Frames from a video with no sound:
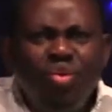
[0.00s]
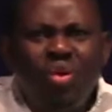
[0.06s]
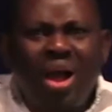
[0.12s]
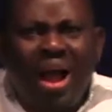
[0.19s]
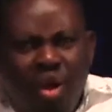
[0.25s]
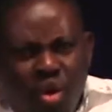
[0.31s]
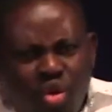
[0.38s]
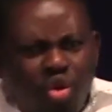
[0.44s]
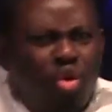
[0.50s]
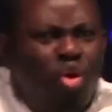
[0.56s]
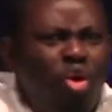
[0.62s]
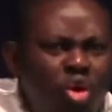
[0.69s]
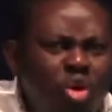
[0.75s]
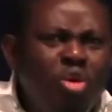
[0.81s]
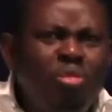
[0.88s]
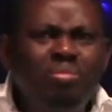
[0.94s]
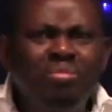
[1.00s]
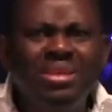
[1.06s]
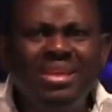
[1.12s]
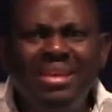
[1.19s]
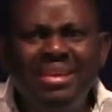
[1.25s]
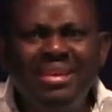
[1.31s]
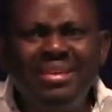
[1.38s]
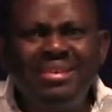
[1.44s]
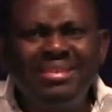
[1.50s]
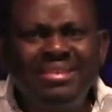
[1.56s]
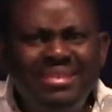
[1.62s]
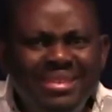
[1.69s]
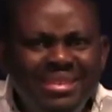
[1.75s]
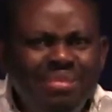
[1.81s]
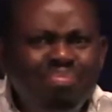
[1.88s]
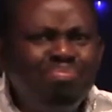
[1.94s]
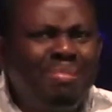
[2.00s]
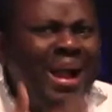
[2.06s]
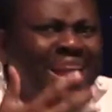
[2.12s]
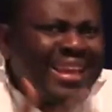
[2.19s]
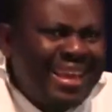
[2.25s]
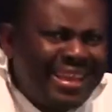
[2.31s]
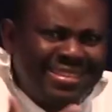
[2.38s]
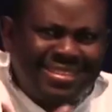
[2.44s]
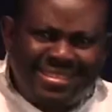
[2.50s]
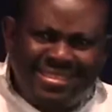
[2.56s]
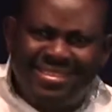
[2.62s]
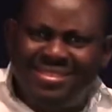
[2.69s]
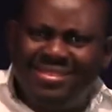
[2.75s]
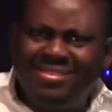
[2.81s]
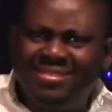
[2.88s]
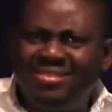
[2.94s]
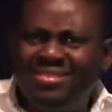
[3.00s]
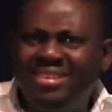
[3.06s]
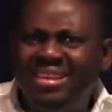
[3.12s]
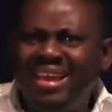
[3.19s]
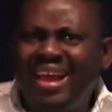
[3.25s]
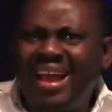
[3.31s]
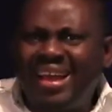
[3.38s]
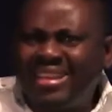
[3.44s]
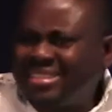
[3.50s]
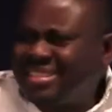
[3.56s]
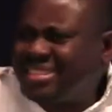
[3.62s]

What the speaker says: how come the marketing has